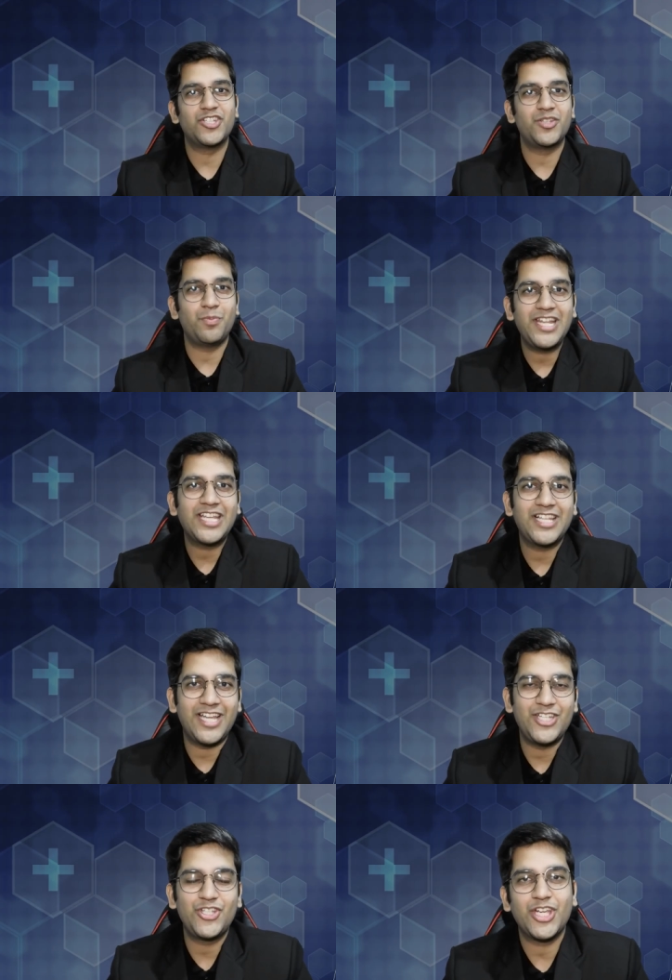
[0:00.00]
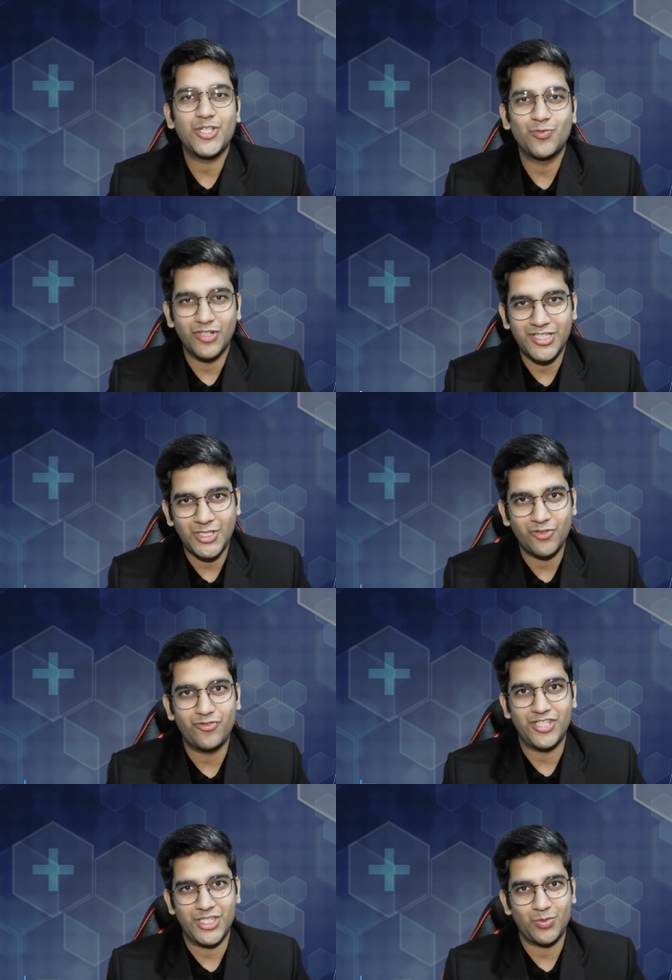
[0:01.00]
is the medical education vertical of
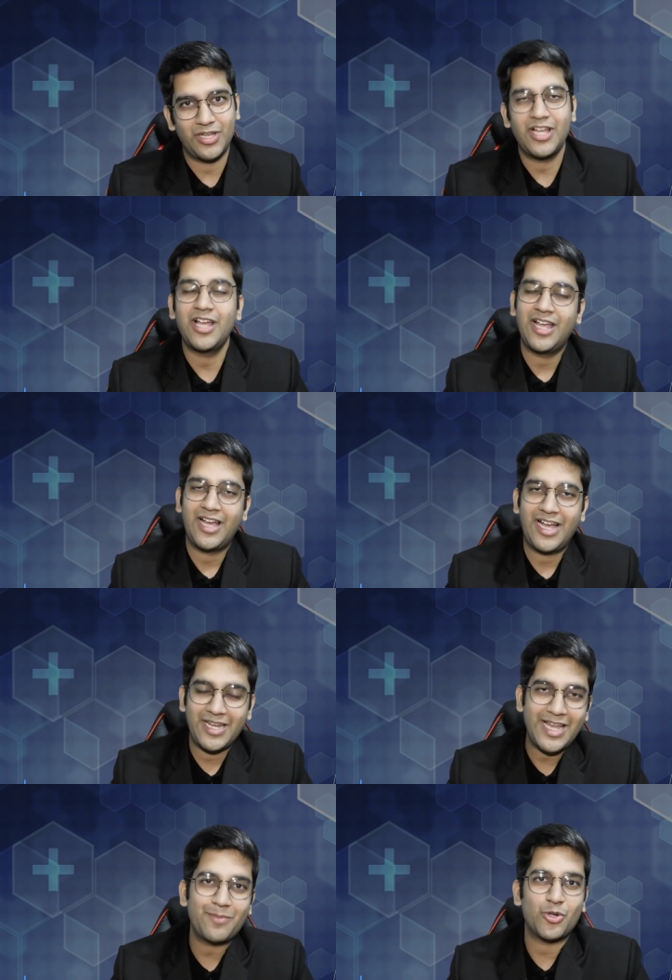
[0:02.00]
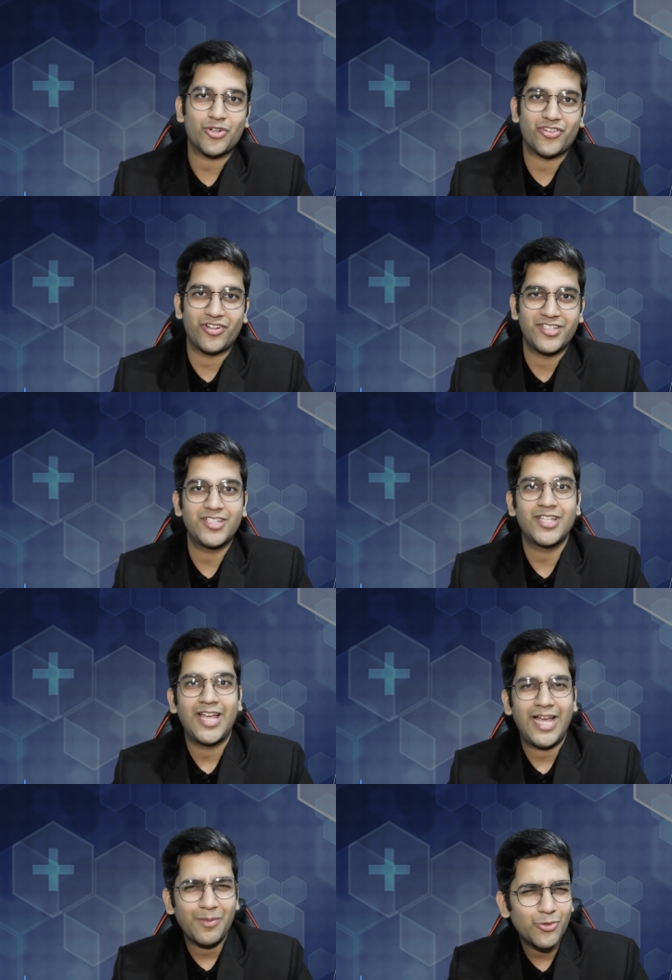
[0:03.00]
Physics Wallah. And I am Dr. Ranjith.
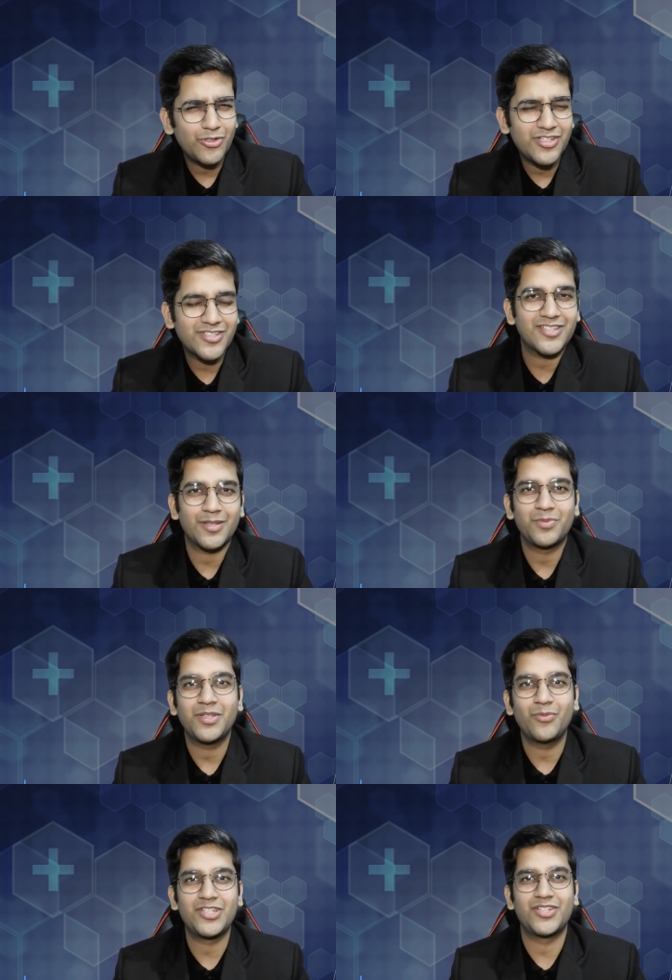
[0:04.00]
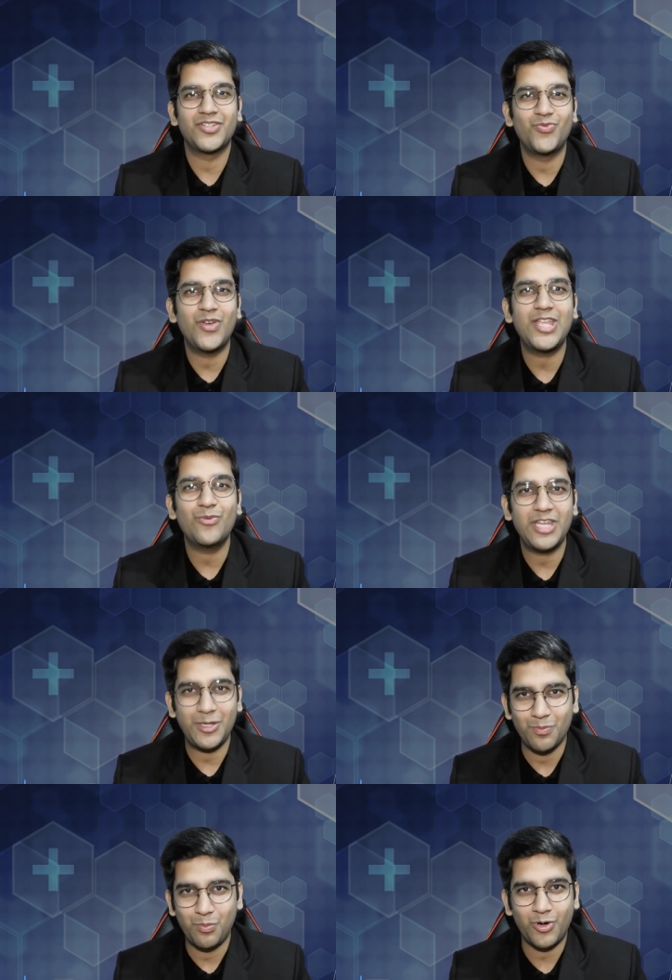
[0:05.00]
I'm going to discuss something which is very, very
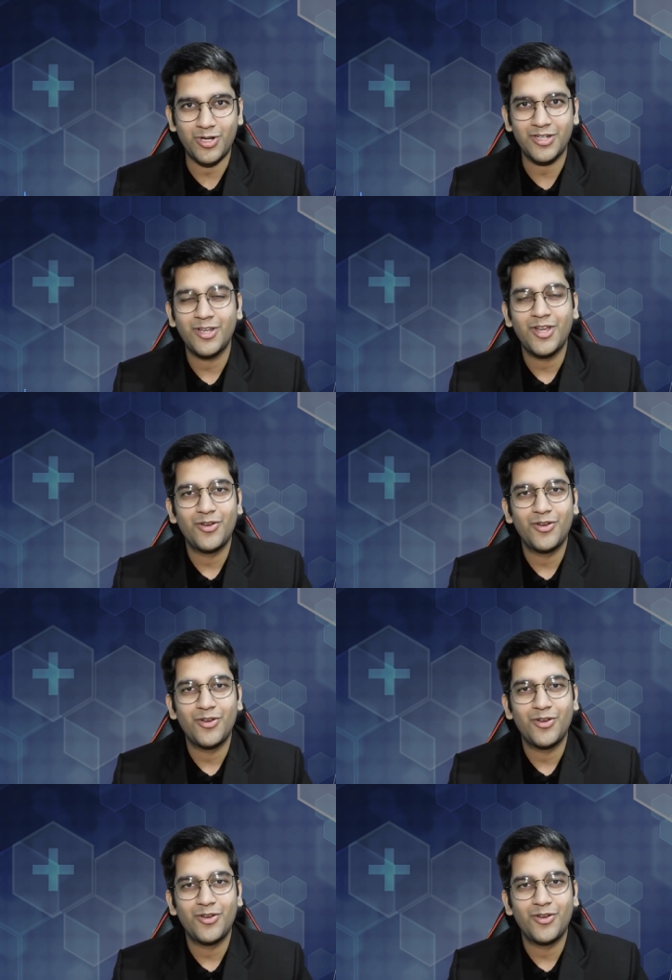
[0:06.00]
important